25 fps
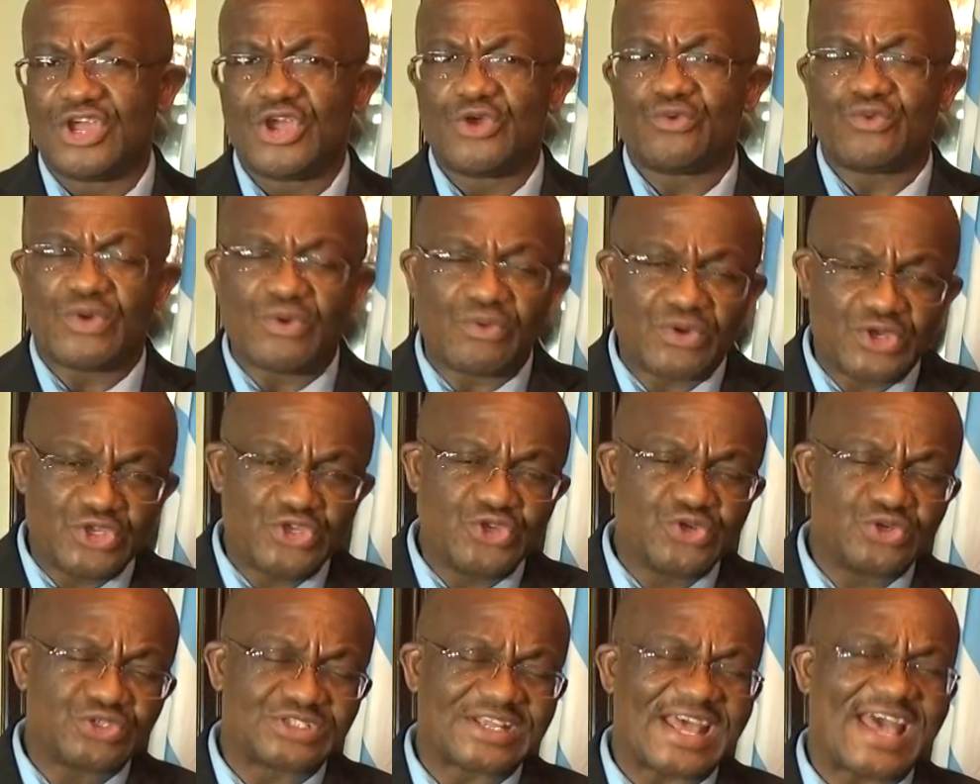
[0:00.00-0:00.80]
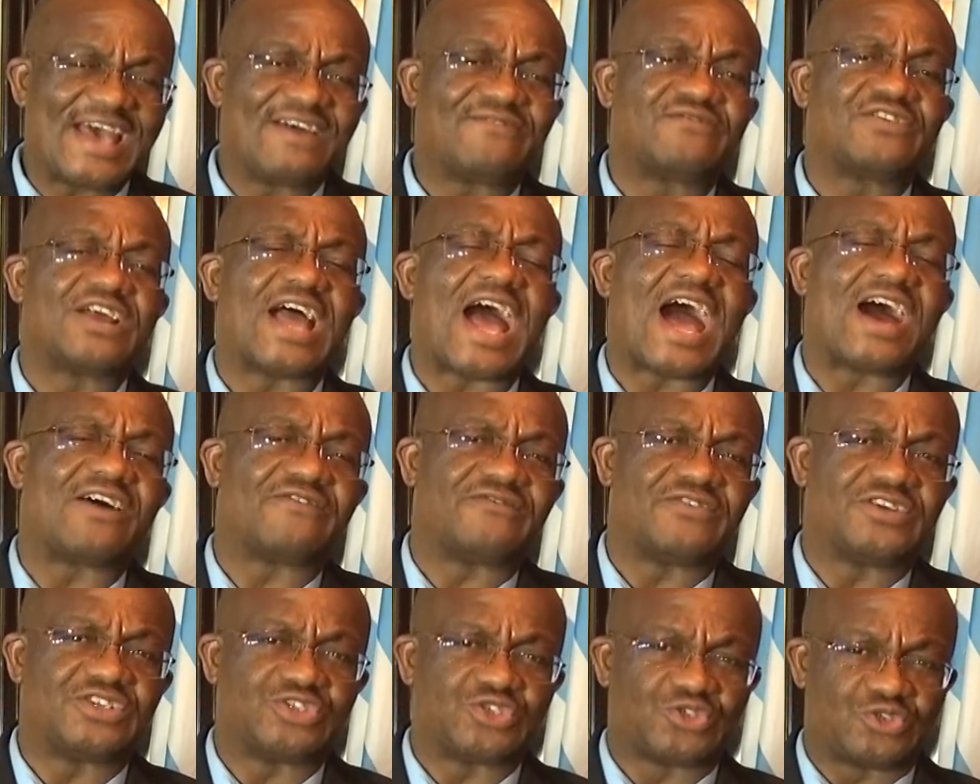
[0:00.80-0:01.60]
We will use every
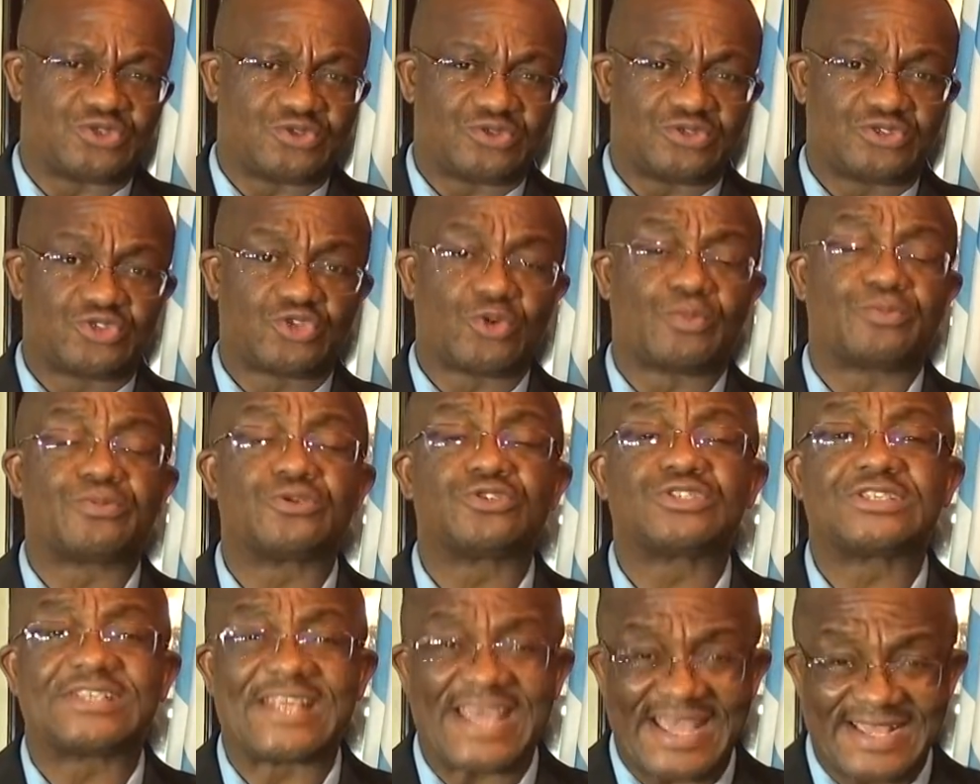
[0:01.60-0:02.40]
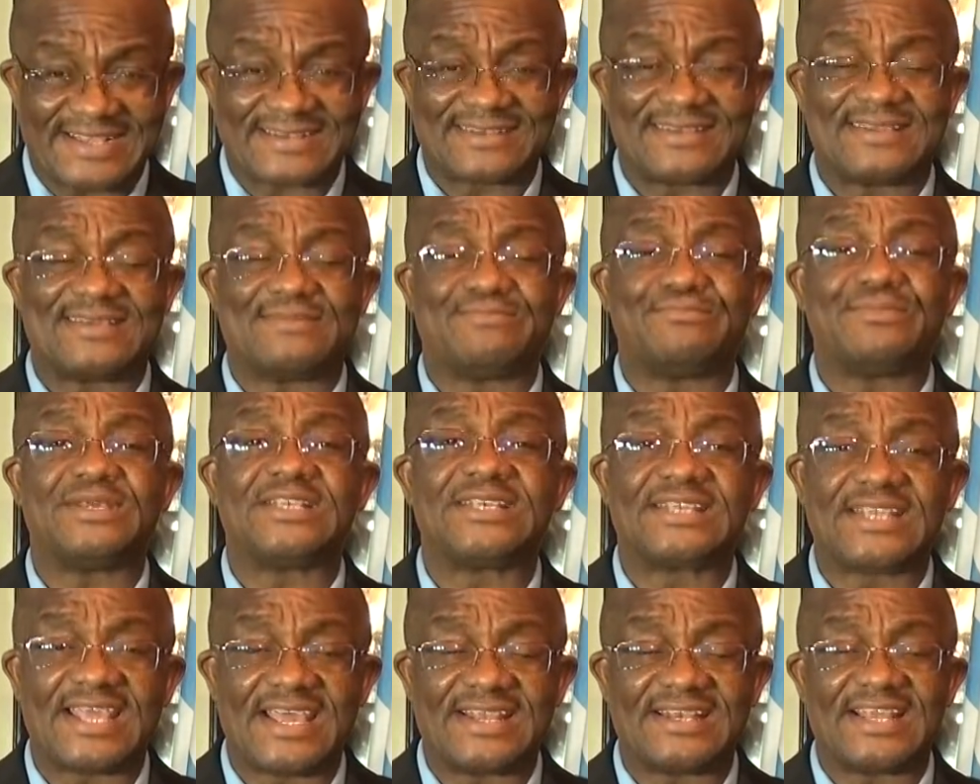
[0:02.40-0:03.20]
avenue to protect and
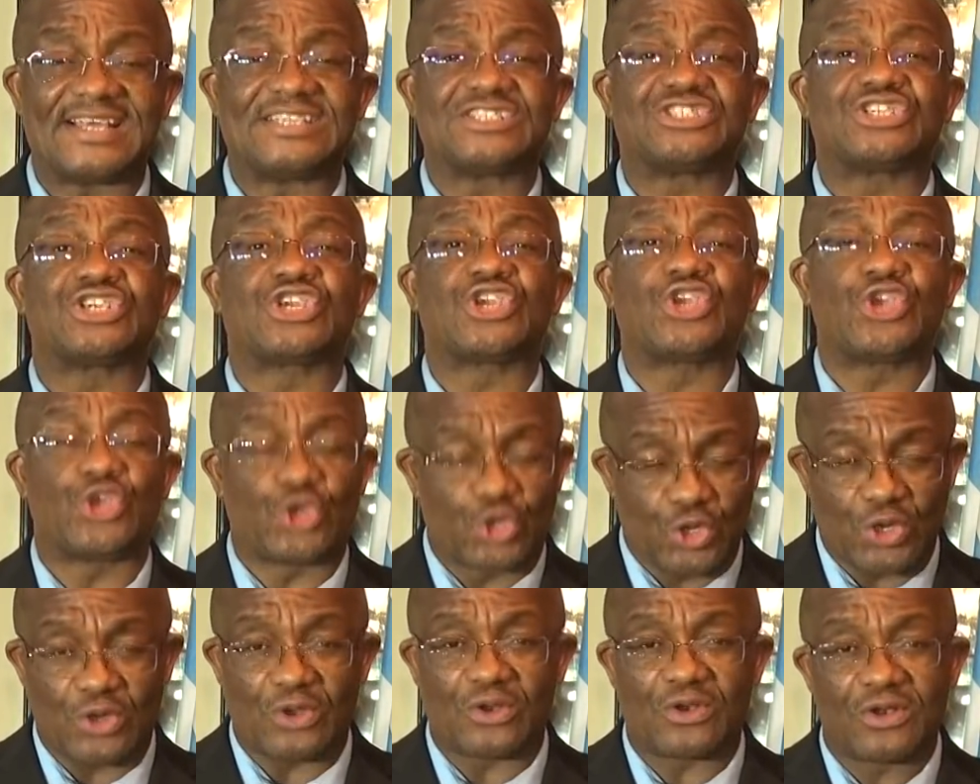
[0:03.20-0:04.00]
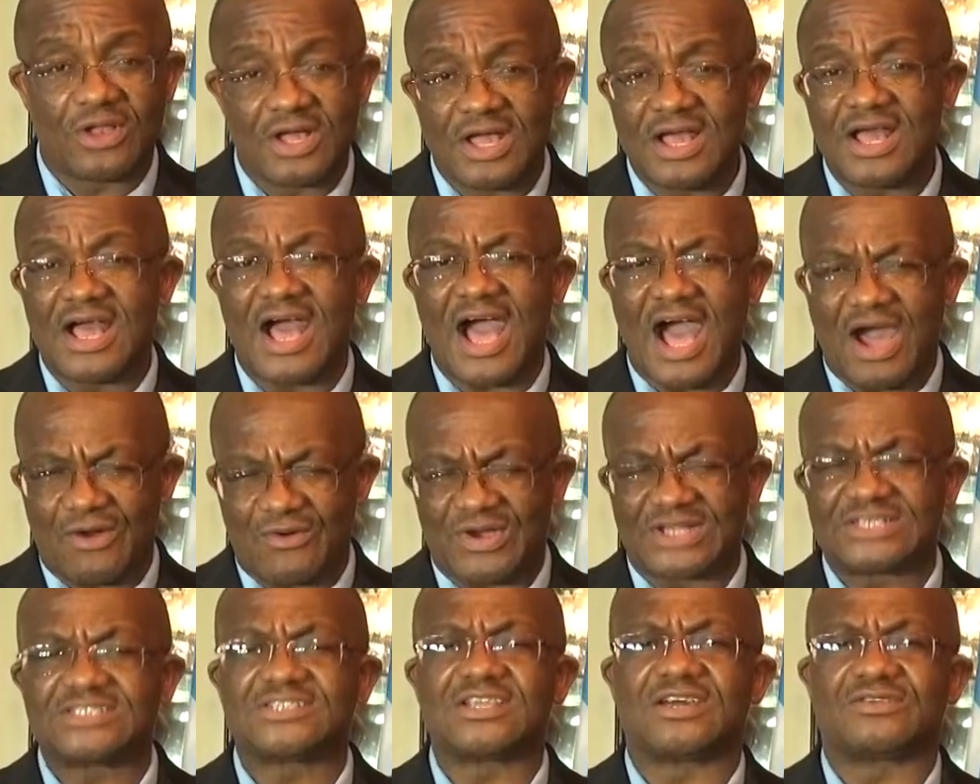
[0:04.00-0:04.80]
maintain and secure
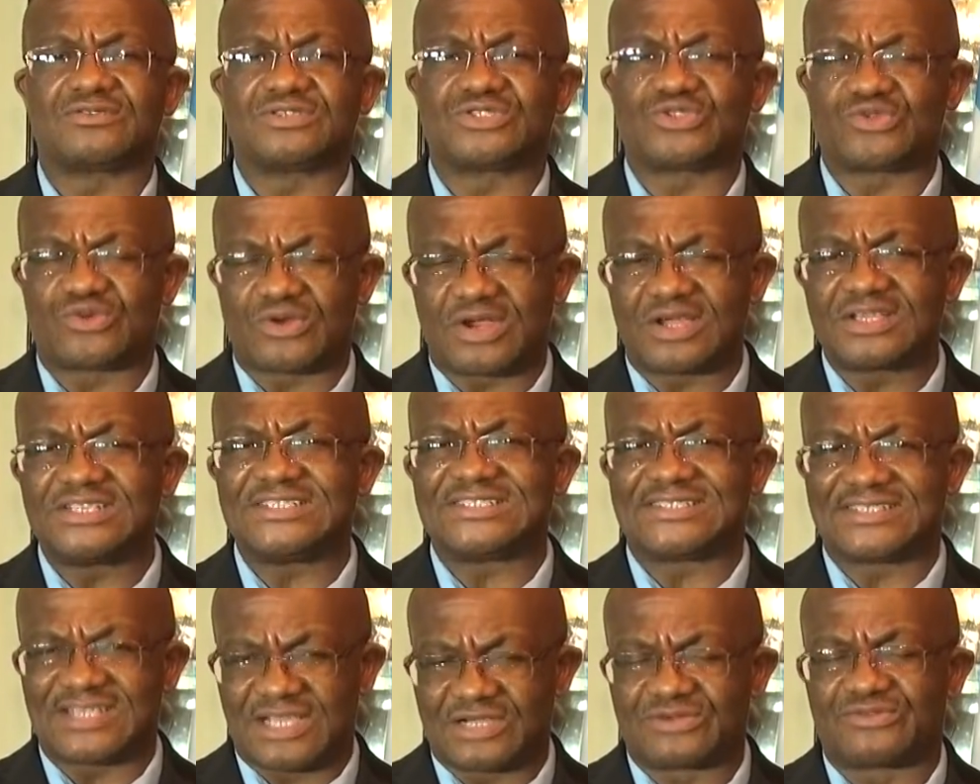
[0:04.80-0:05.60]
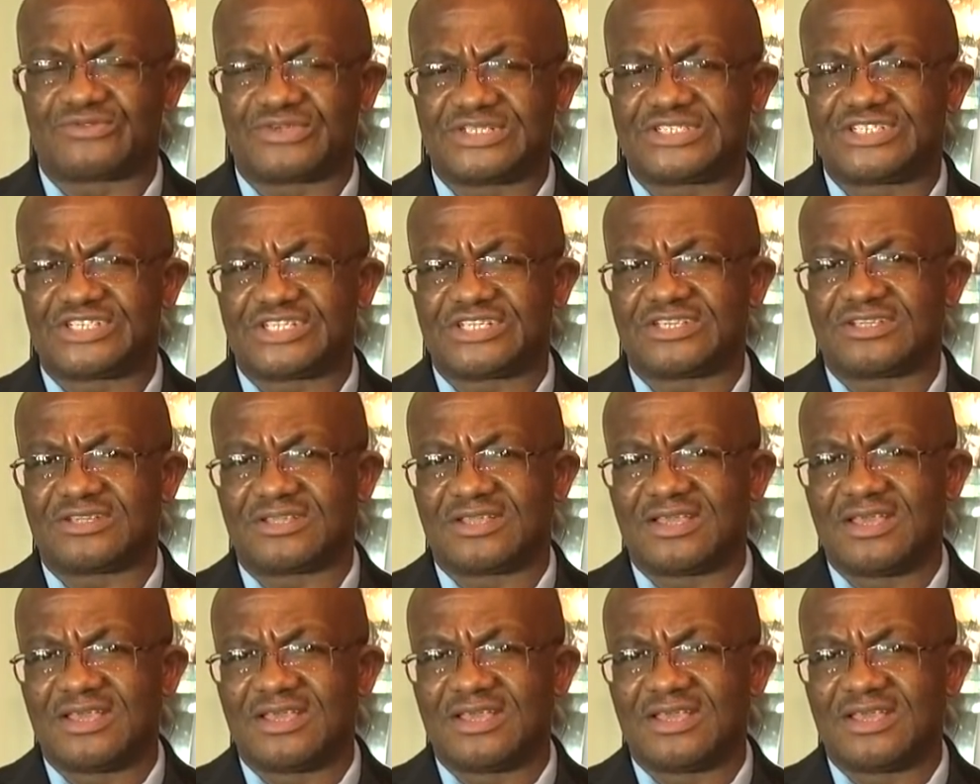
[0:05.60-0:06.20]
our territorial integrity.